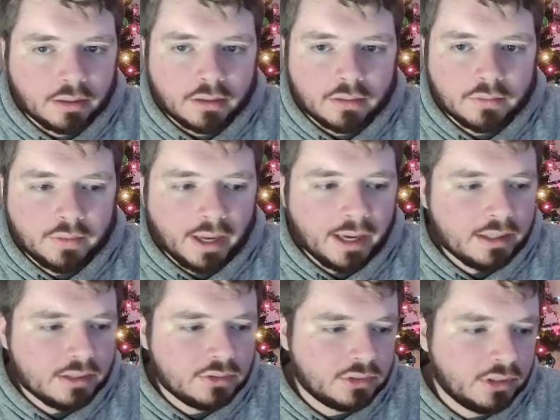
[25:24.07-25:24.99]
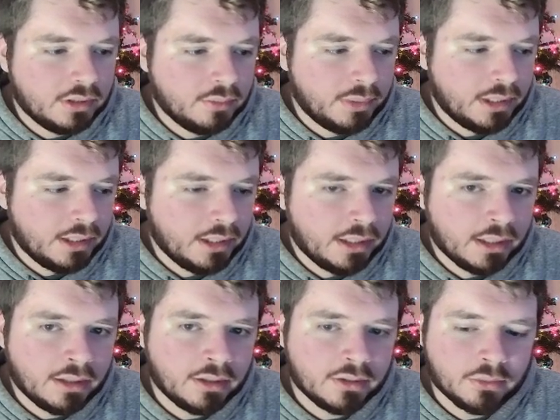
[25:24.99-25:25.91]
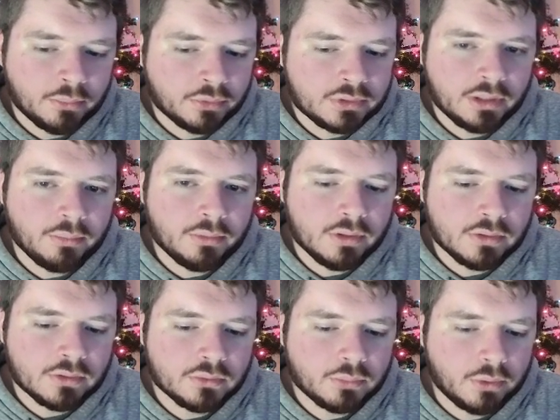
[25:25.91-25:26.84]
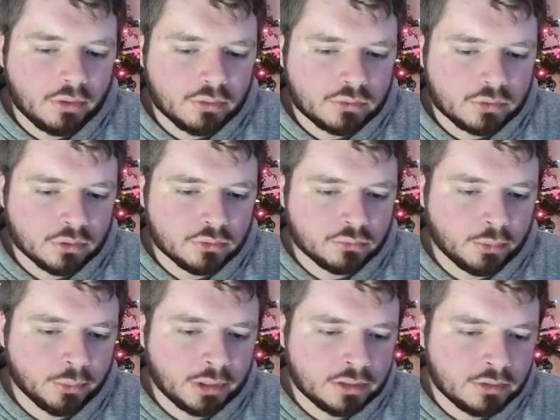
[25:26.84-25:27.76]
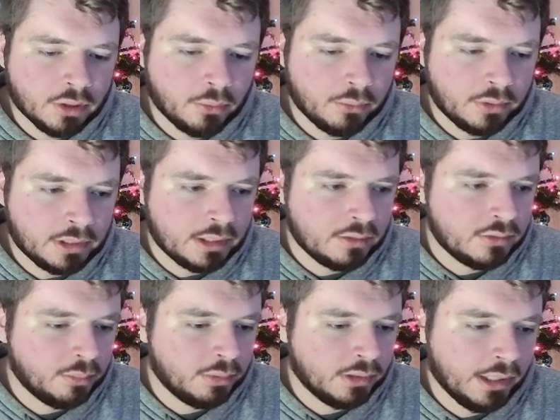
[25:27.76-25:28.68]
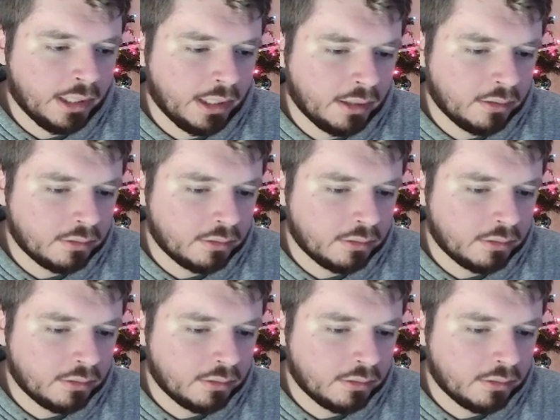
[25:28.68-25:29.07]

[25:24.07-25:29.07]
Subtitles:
That is gonna be... See, this is one of those turns where we don't need to play